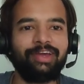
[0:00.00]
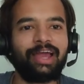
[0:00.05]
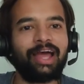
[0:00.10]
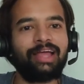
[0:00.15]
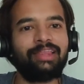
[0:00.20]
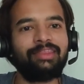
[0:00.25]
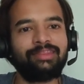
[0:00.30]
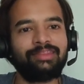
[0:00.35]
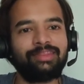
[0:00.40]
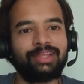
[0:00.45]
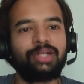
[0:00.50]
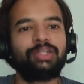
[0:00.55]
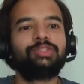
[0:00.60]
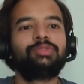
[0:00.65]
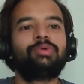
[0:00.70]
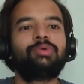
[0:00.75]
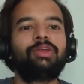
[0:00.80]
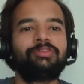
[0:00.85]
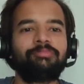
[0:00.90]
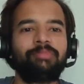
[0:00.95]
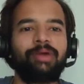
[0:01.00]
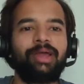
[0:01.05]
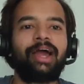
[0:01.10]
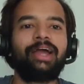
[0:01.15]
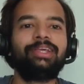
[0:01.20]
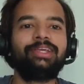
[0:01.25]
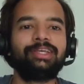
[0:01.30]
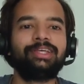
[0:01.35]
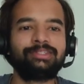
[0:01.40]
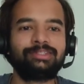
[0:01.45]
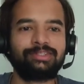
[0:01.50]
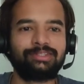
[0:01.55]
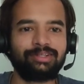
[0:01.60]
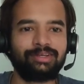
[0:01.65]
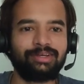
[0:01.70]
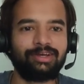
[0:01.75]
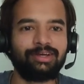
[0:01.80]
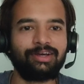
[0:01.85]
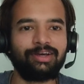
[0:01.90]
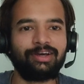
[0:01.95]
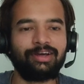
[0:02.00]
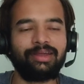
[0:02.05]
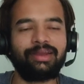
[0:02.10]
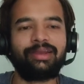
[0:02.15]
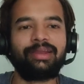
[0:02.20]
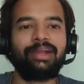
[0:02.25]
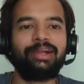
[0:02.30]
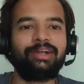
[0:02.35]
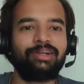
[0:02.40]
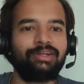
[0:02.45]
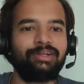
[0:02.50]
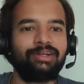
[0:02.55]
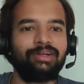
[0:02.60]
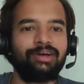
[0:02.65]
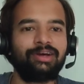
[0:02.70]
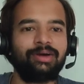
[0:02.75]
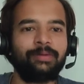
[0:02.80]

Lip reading: And that is one of my highest read